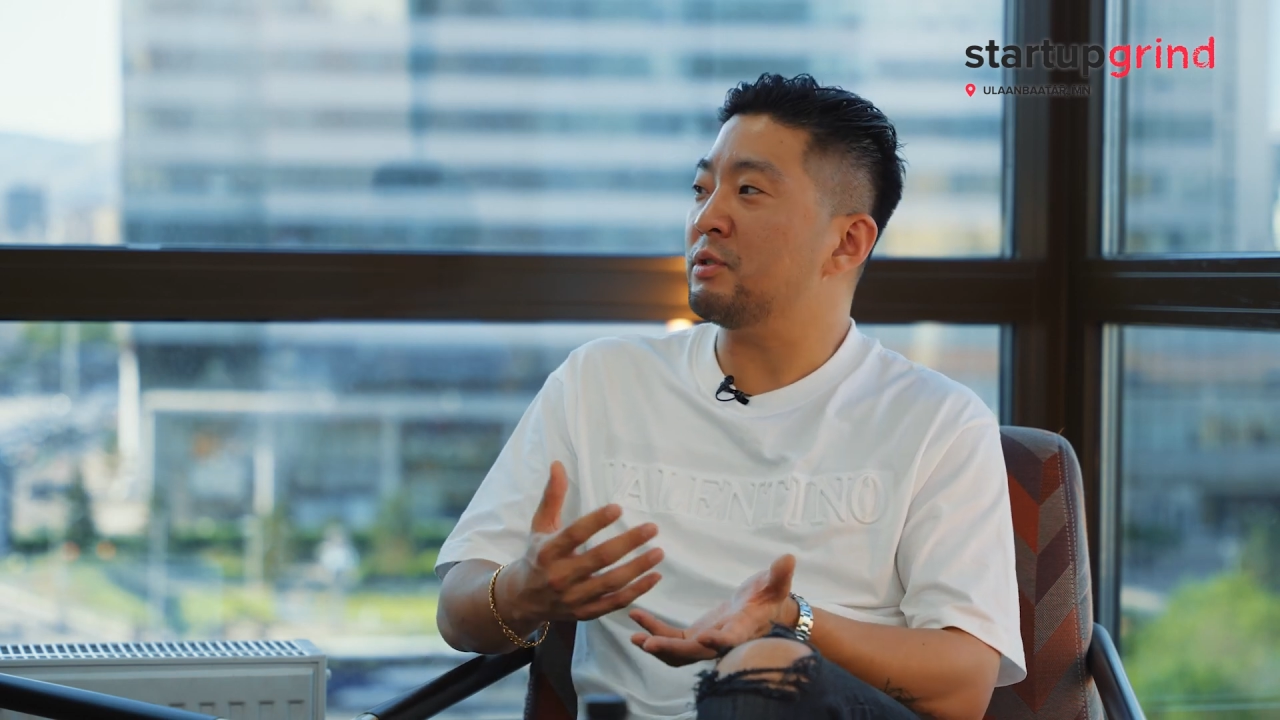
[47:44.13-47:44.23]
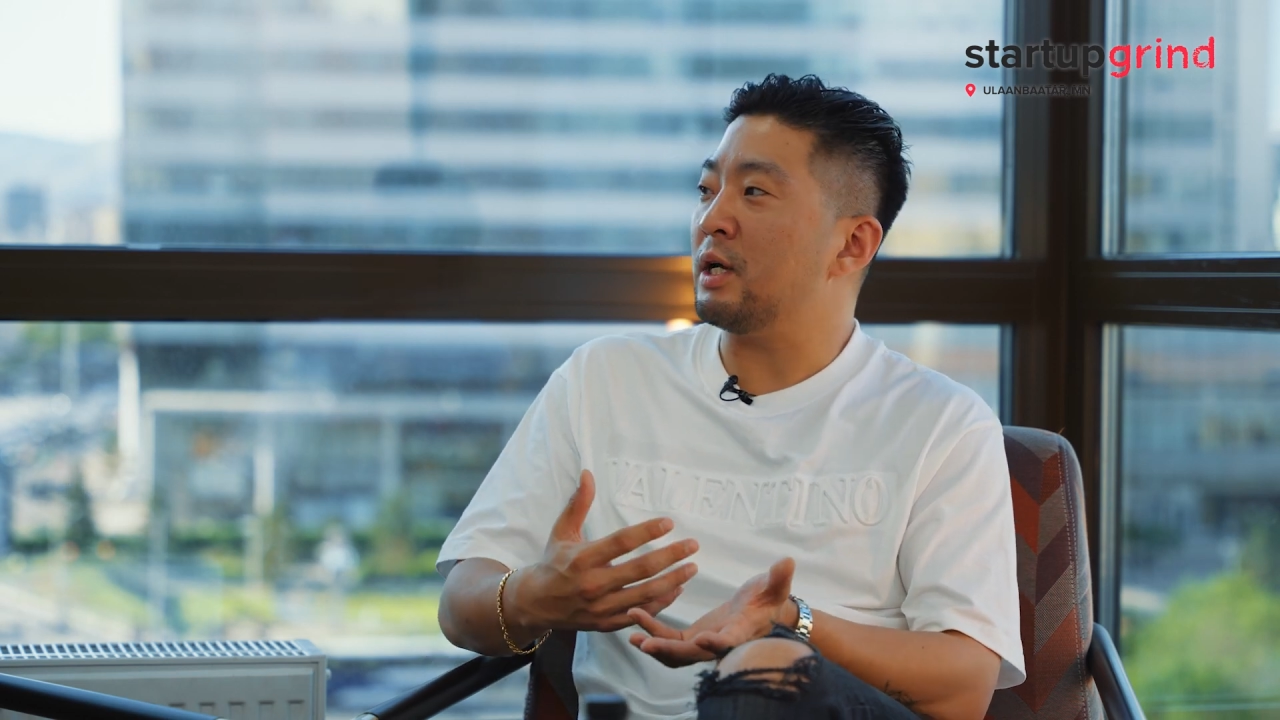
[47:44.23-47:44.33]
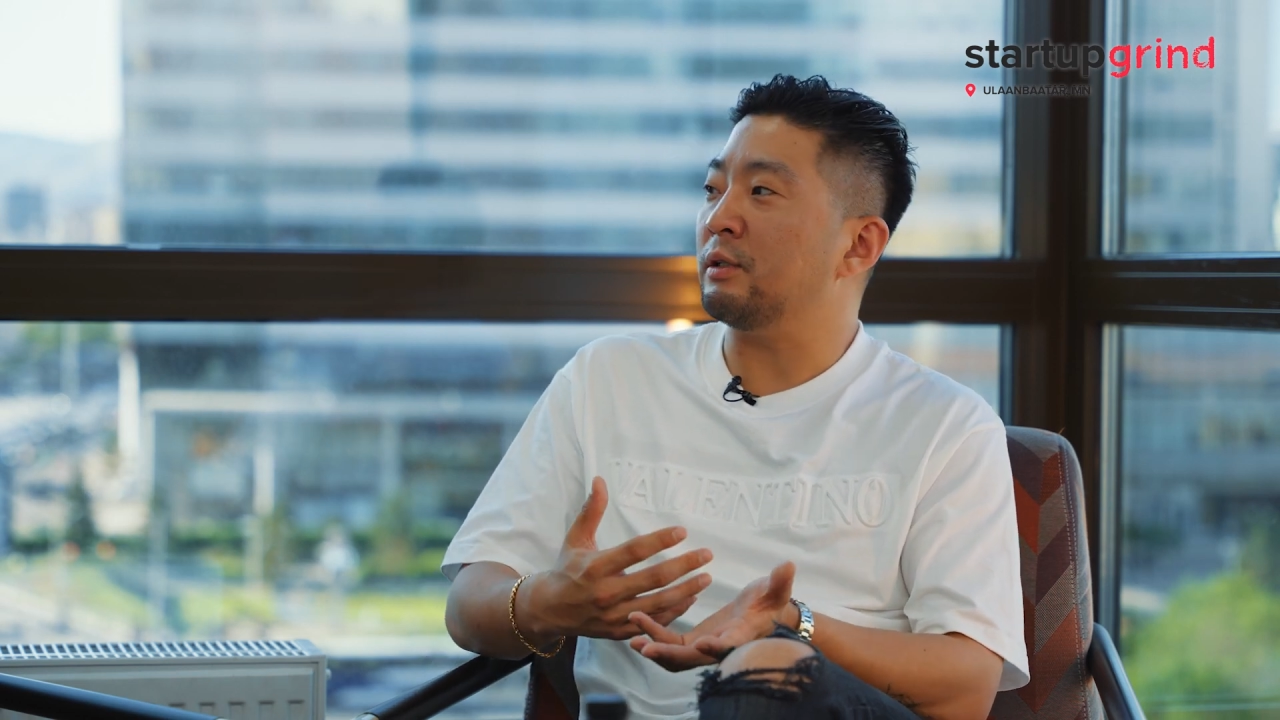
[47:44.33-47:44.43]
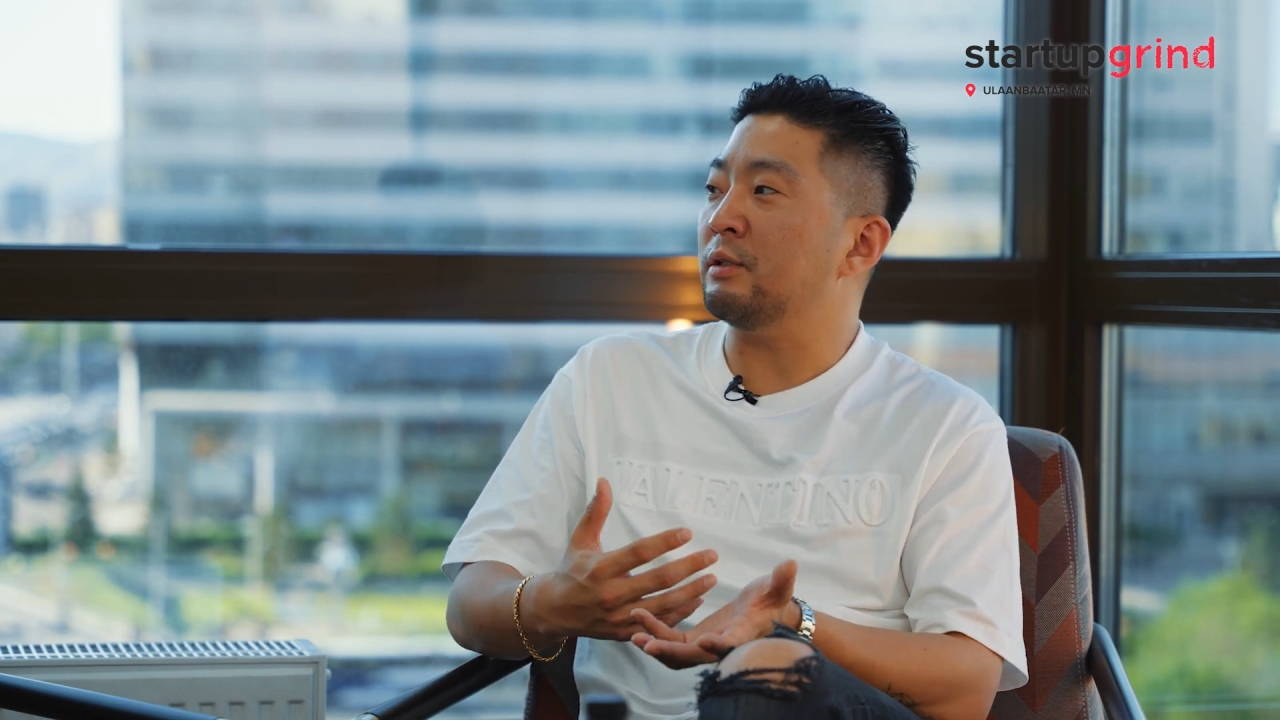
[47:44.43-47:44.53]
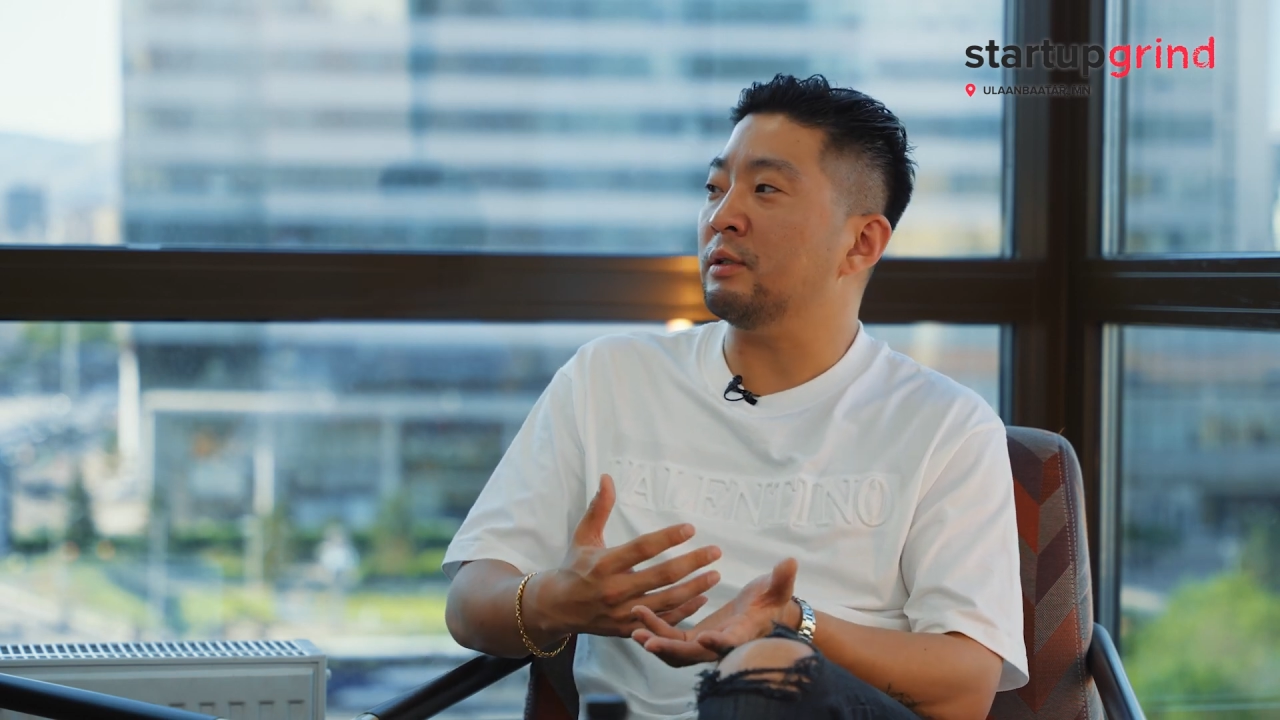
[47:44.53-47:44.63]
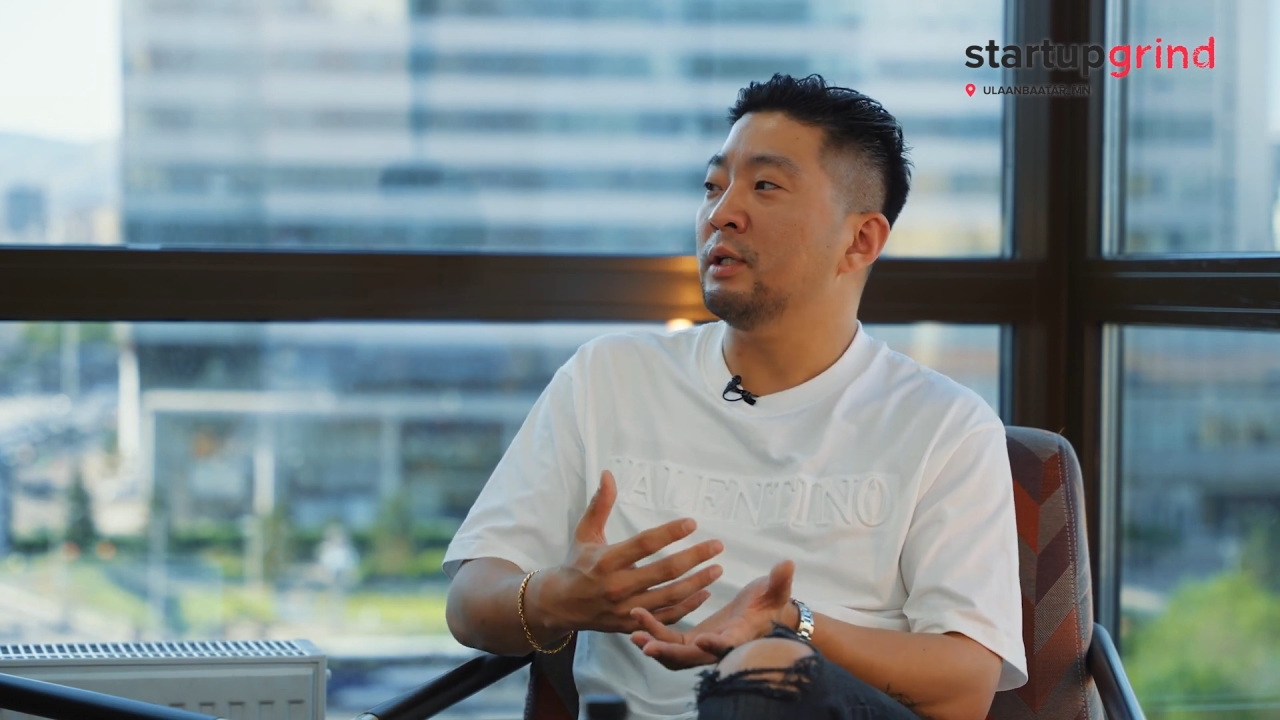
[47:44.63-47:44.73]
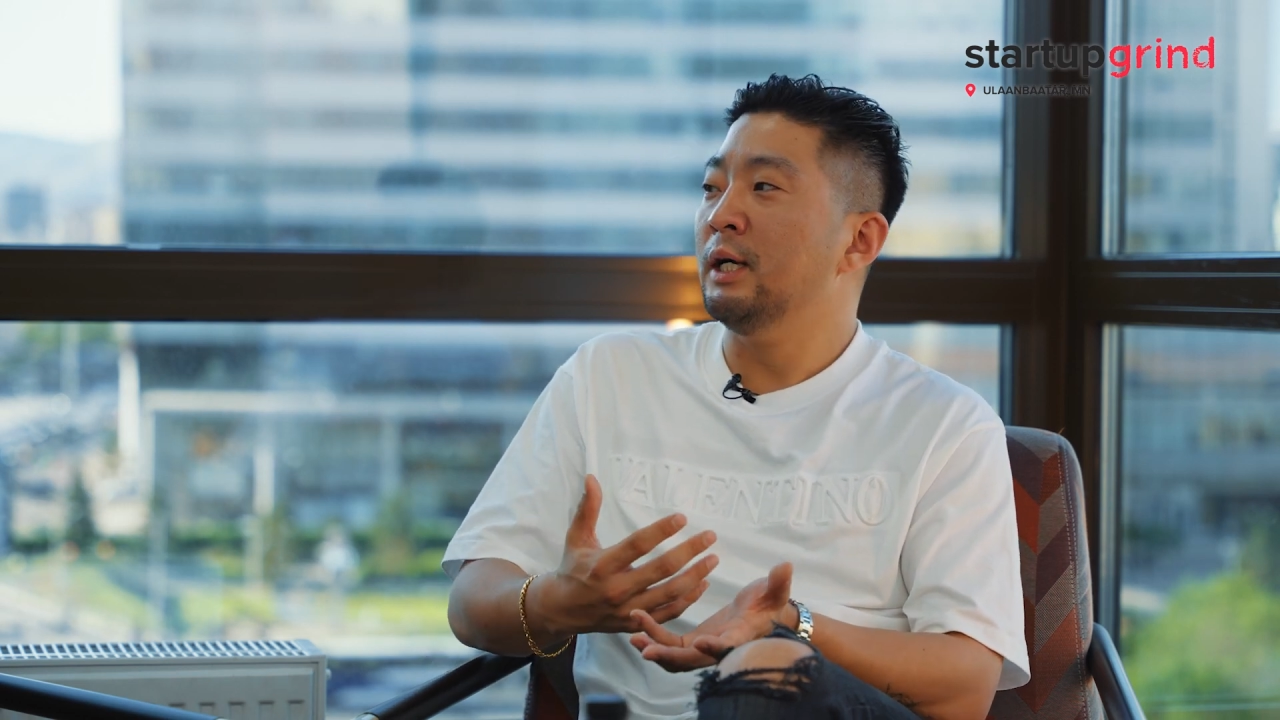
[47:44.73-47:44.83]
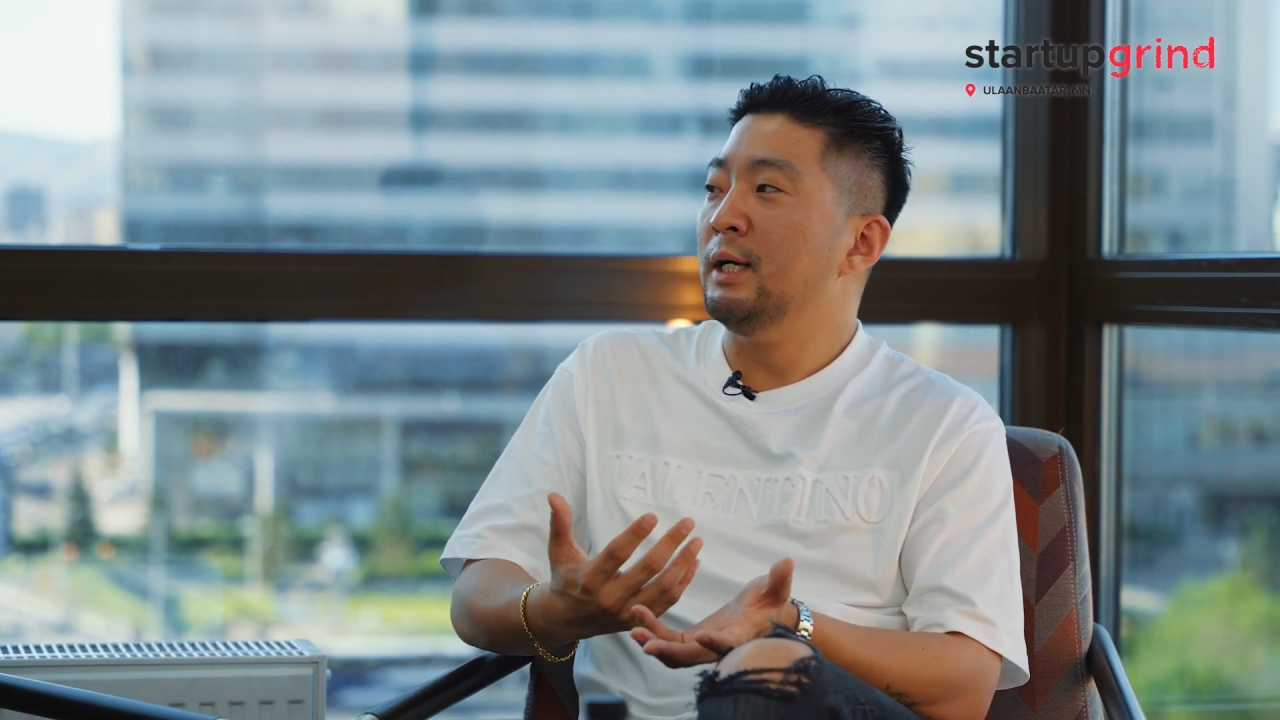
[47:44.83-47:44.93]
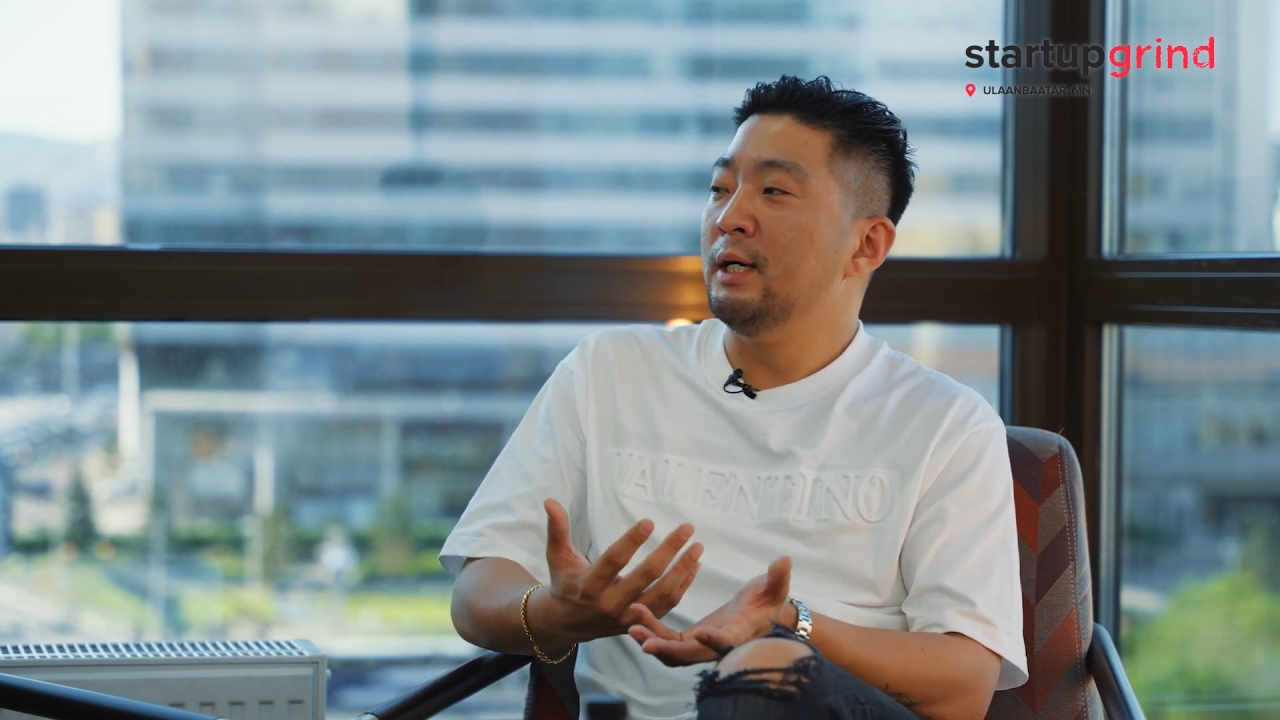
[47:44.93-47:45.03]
sector,